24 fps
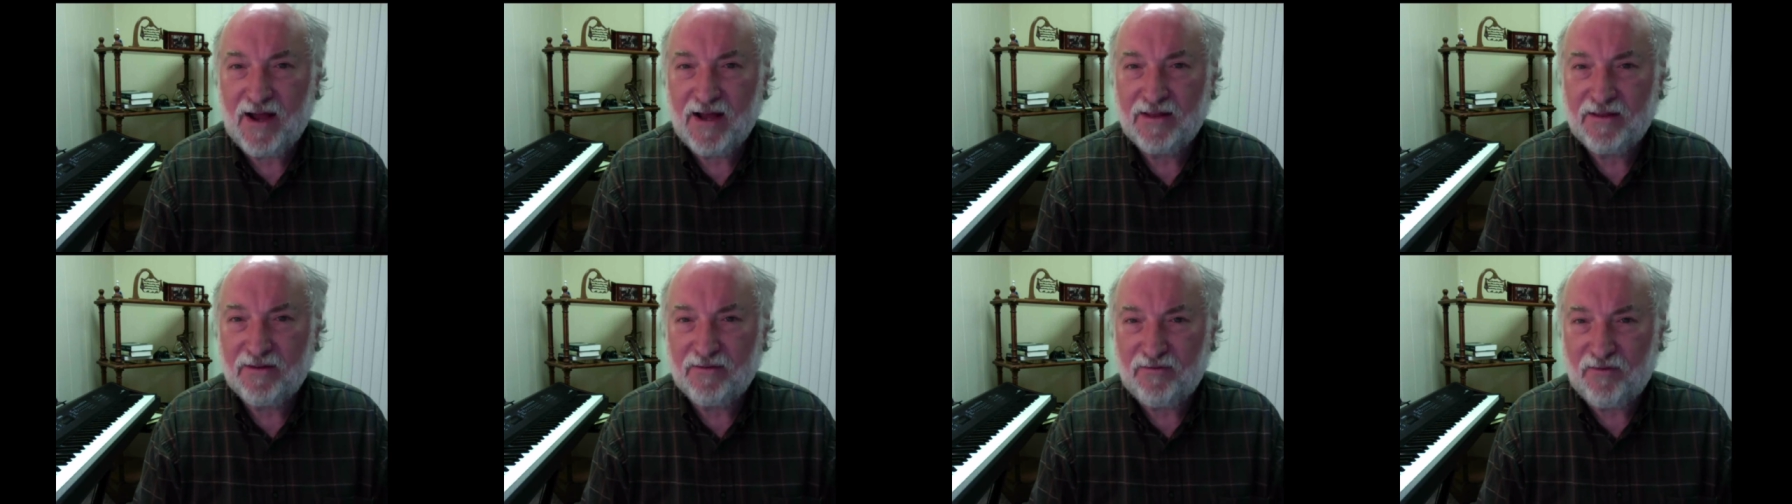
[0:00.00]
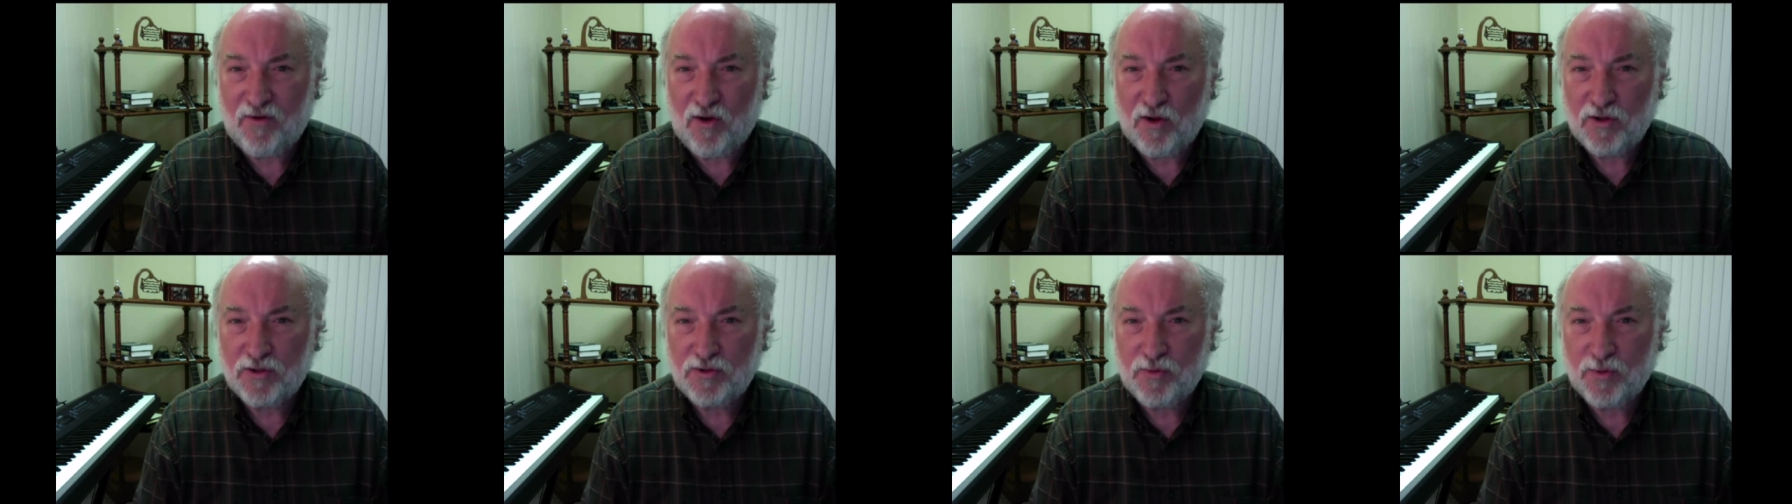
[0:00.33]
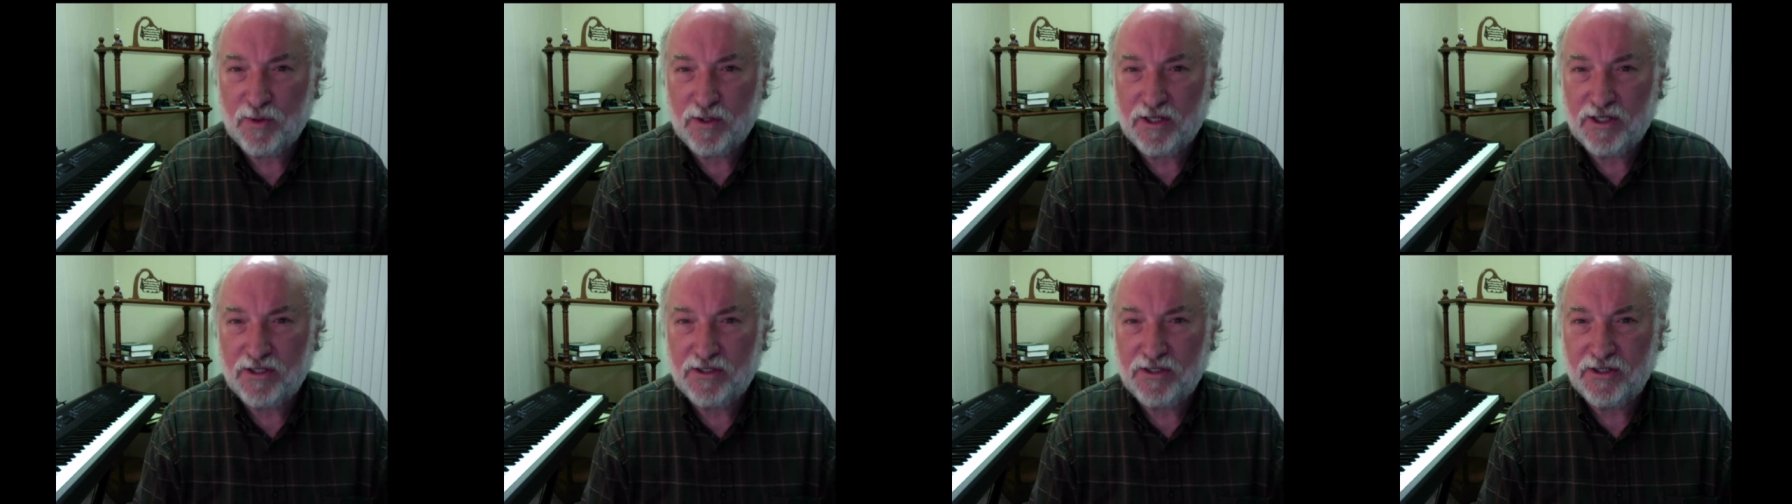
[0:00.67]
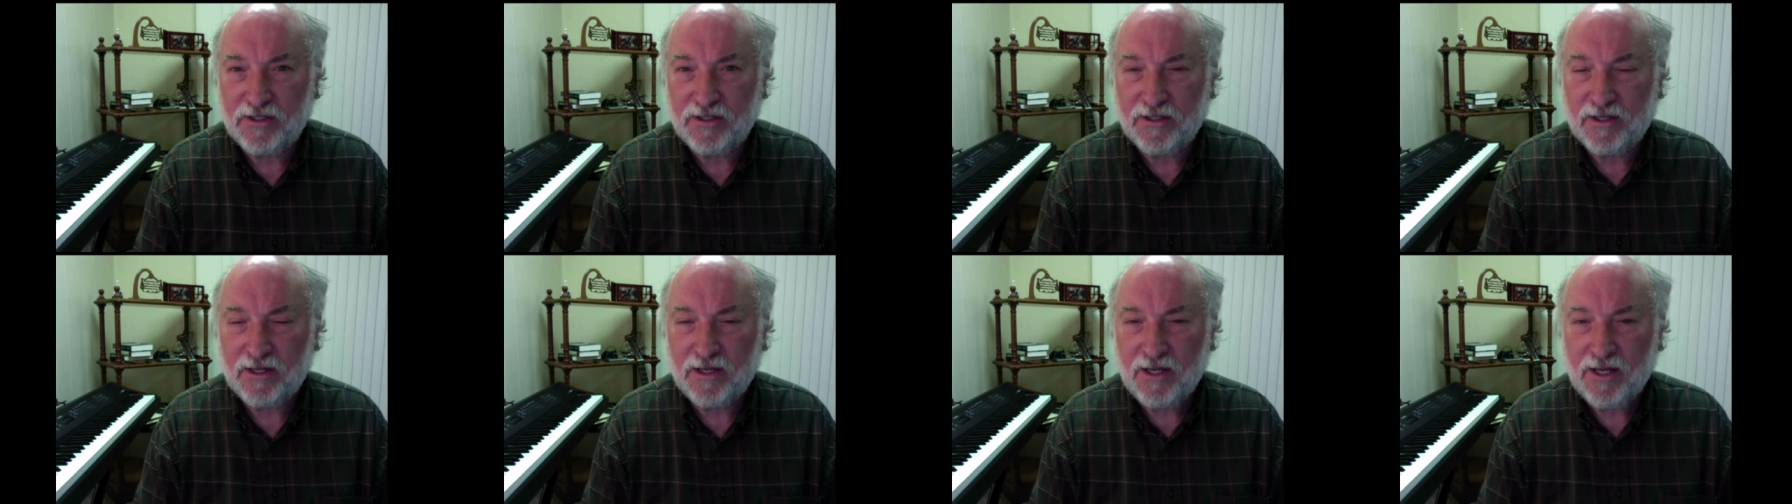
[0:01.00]
the false religion
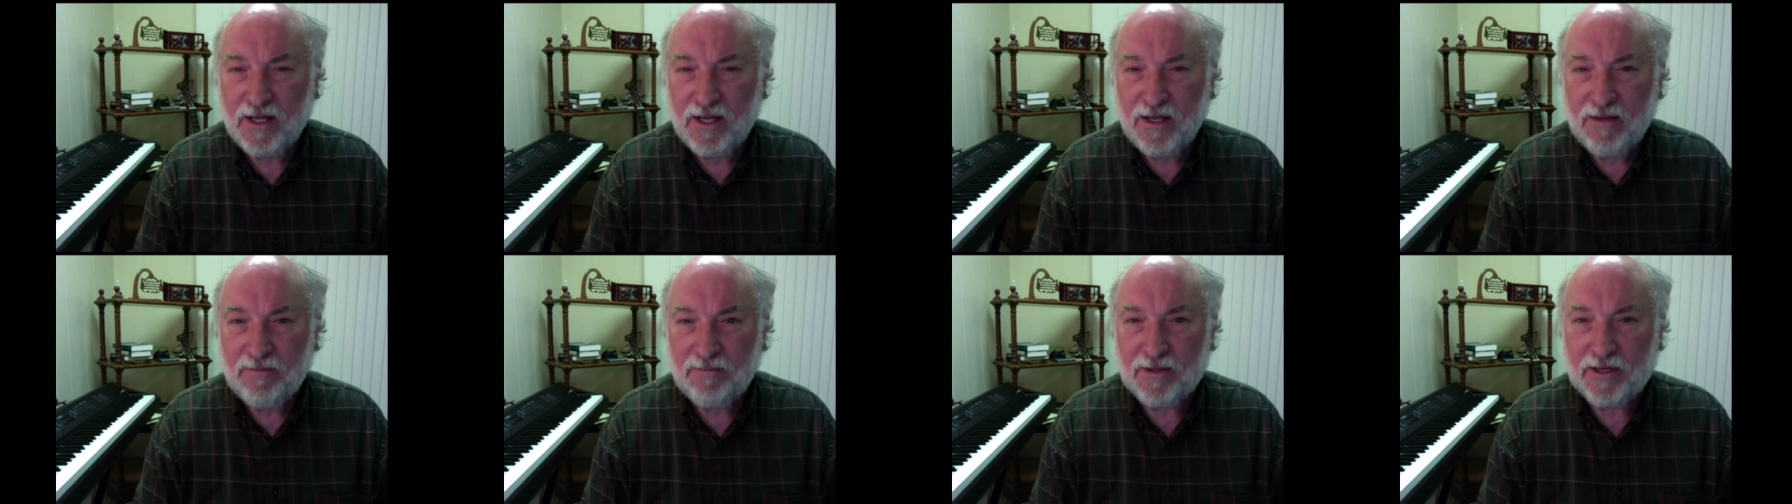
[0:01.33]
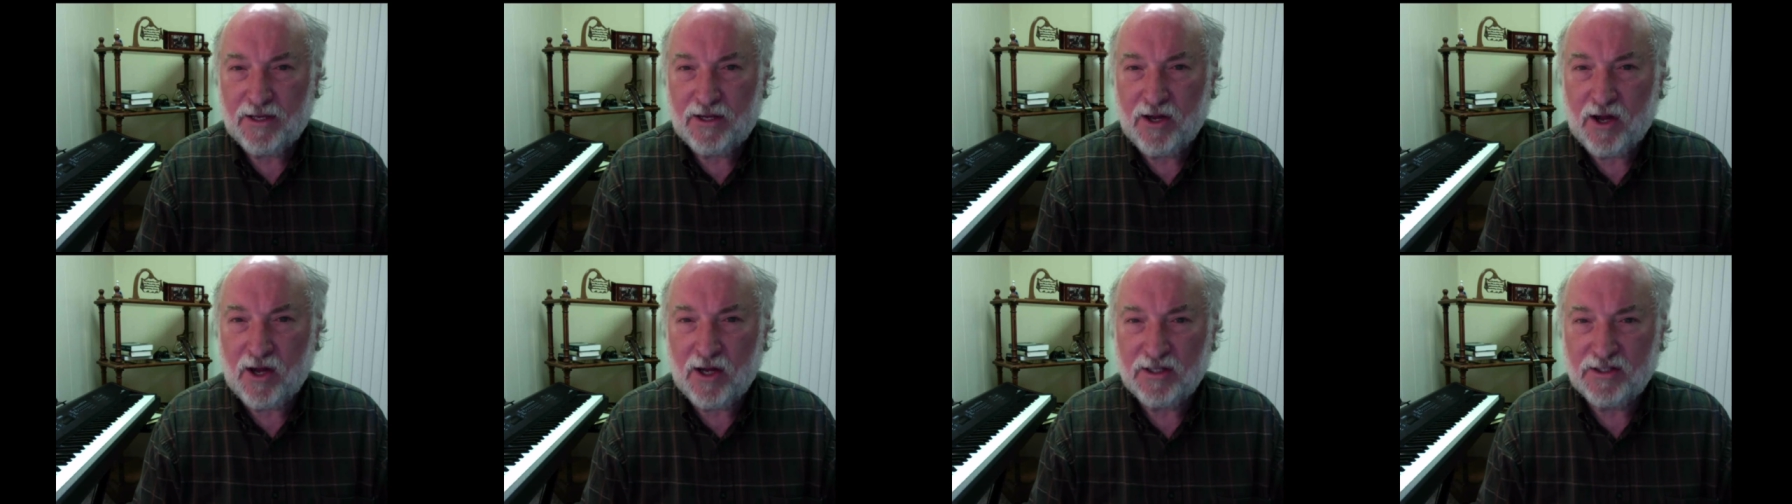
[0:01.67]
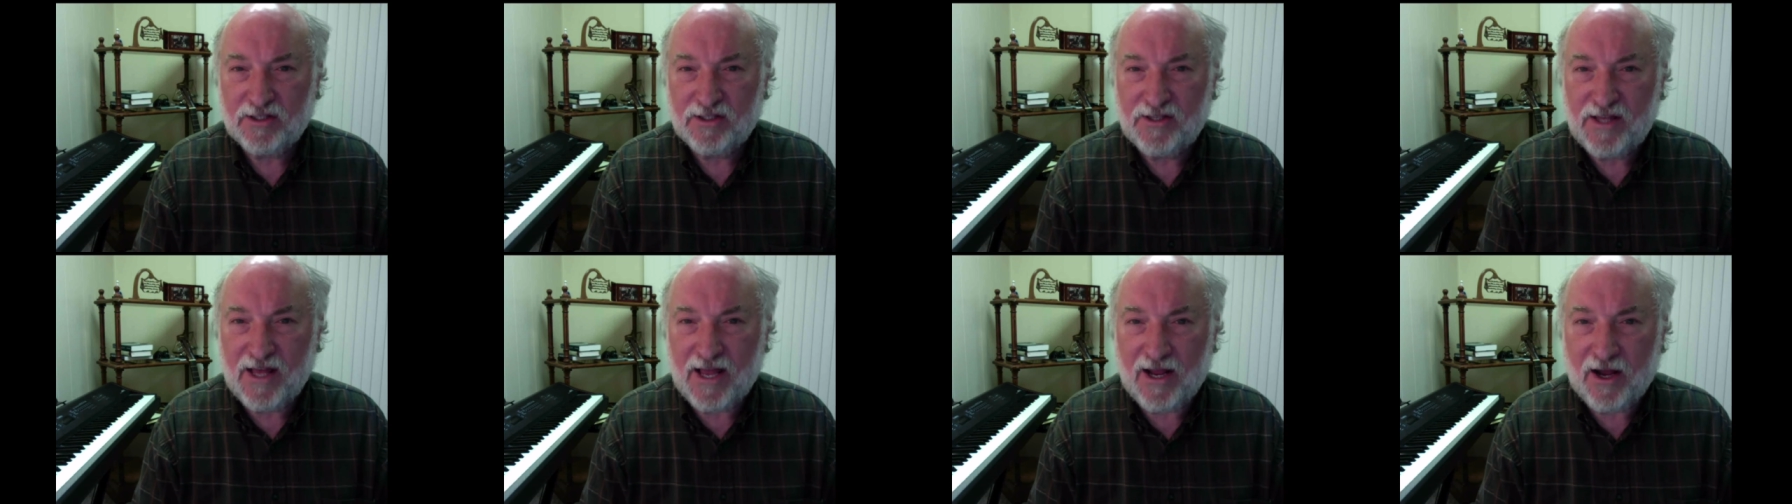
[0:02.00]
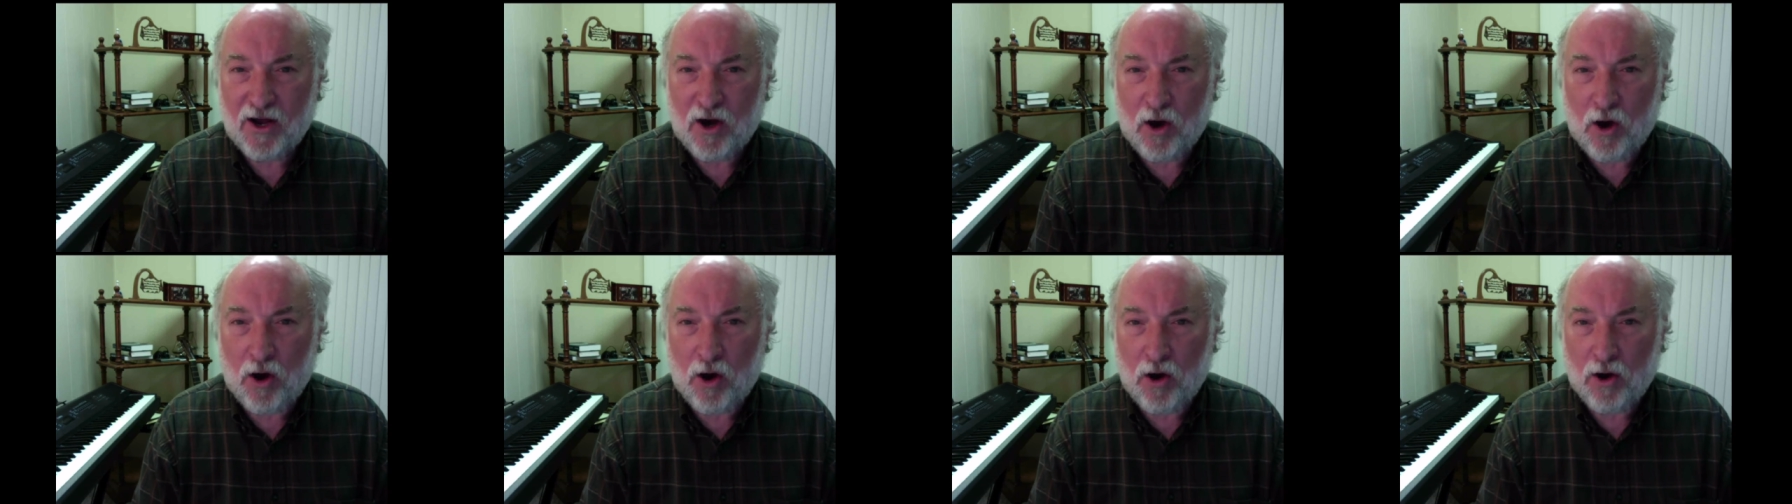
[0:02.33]
because they
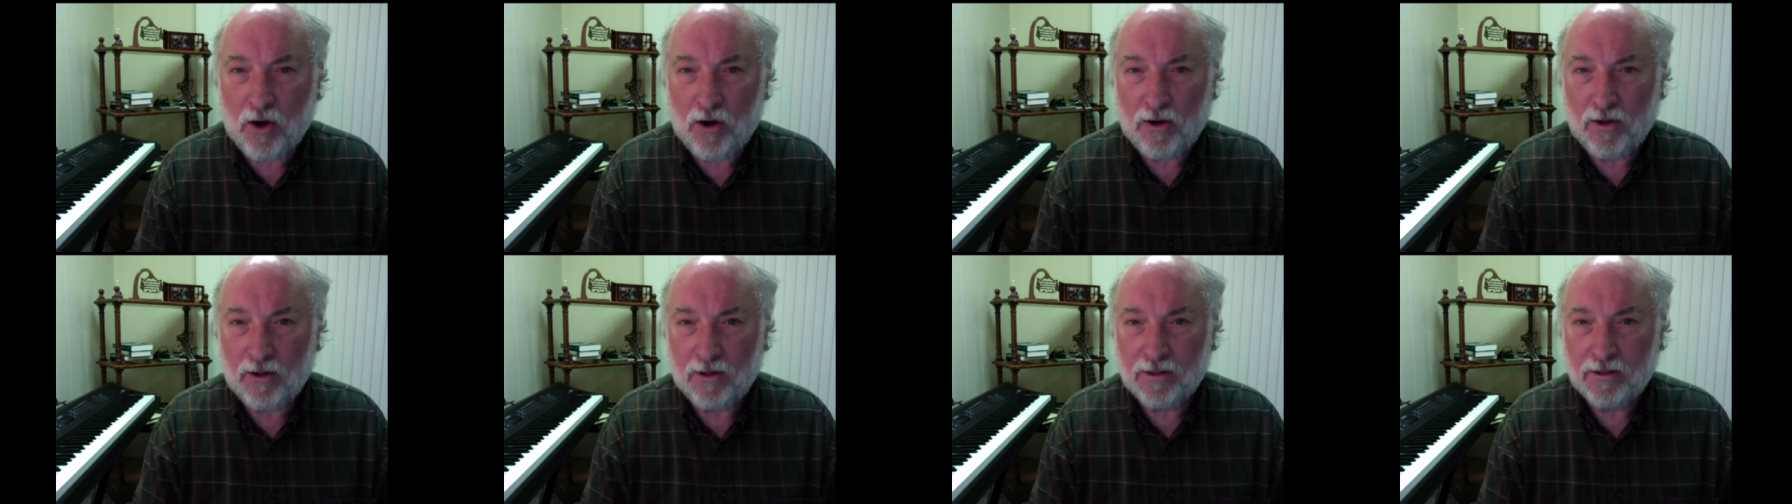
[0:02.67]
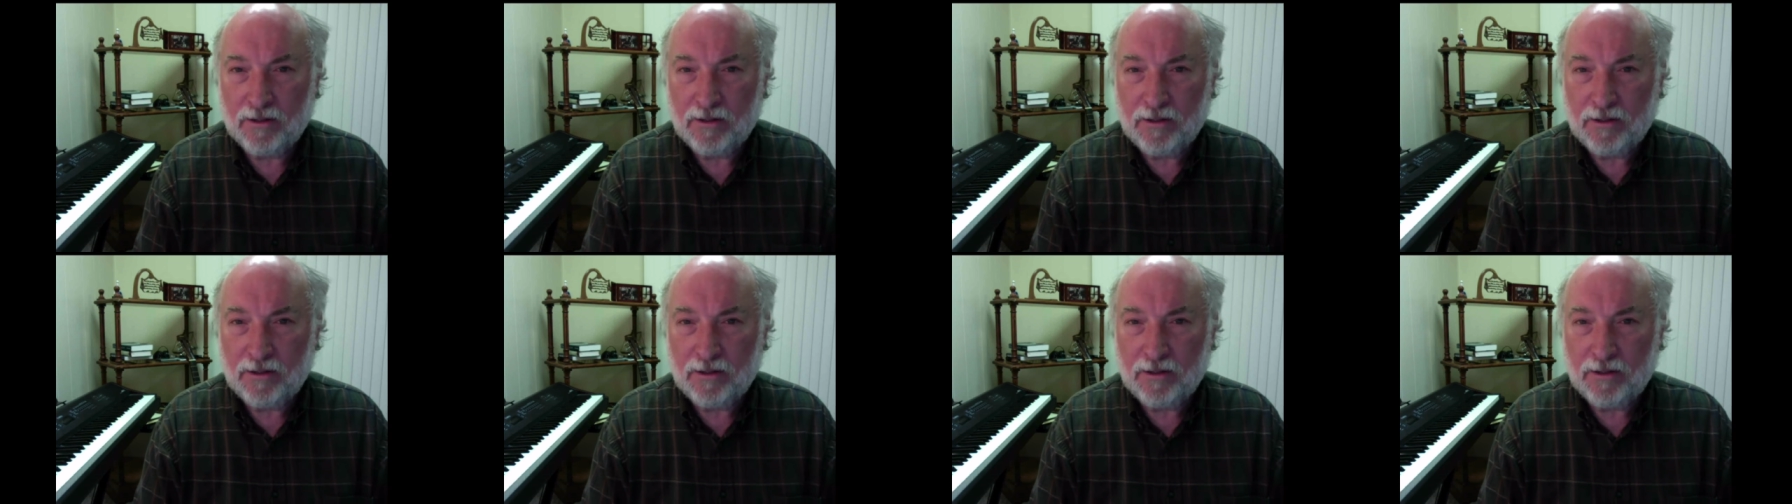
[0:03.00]
all